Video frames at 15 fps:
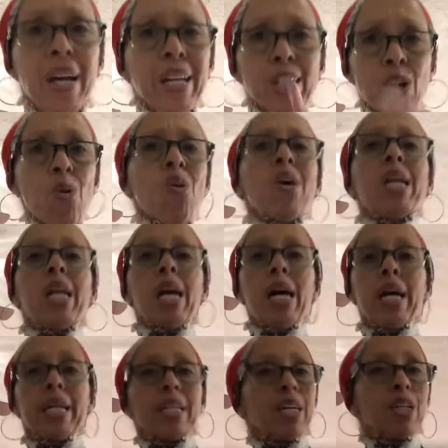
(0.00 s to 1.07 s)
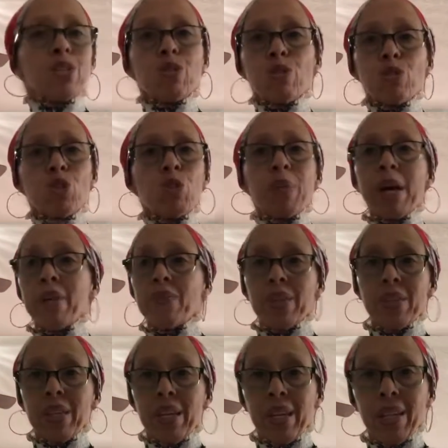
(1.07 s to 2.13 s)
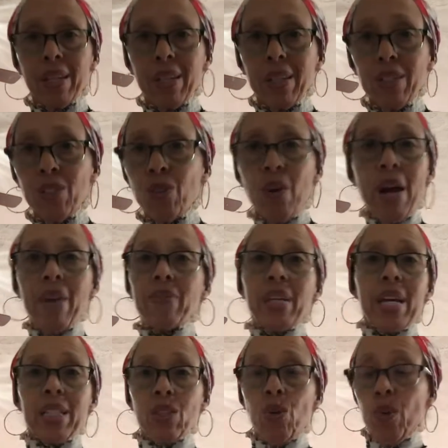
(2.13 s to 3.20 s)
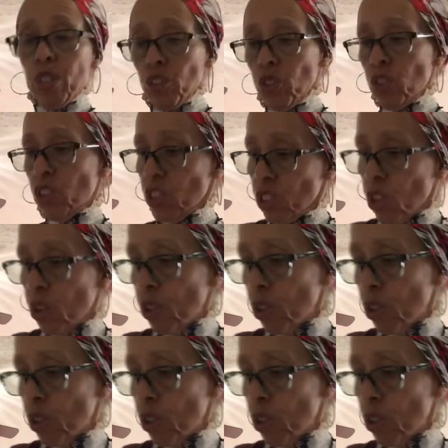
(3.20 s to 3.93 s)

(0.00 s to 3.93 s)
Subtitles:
Go online, YouTube everything. You don't have to ask questions. Just go to